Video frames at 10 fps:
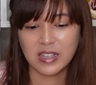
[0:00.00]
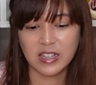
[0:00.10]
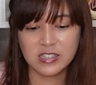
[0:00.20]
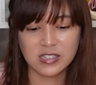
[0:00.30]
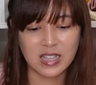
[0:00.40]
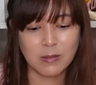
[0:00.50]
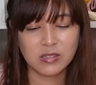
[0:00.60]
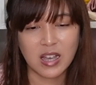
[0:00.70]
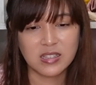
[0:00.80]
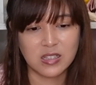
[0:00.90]
It's the same
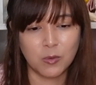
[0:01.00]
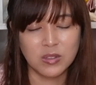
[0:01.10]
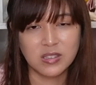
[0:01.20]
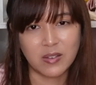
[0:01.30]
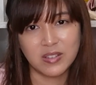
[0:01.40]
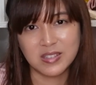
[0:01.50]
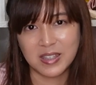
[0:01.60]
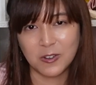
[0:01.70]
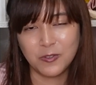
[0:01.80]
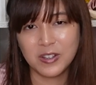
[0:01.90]
size as a 1/7
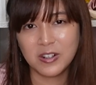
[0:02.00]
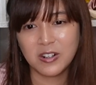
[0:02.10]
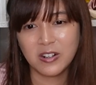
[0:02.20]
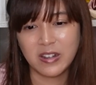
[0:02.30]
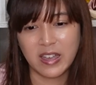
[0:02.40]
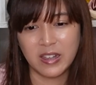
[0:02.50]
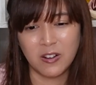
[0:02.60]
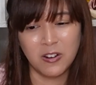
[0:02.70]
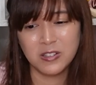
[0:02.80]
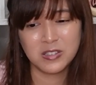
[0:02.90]
scale figure, and
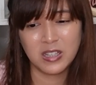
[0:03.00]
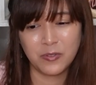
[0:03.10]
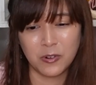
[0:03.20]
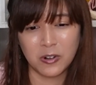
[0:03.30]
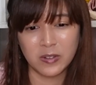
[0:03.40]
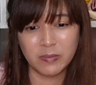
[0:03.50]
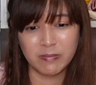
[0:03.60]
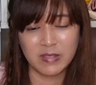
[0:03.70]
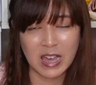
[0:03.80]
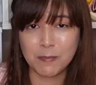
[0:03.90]
honestly for
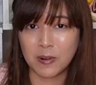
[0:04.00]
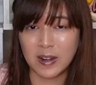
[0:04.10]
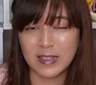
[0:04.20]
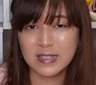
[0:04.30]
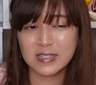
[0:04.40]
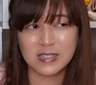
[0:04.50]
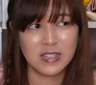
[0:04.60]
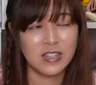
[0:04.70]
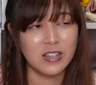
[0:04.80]
that price,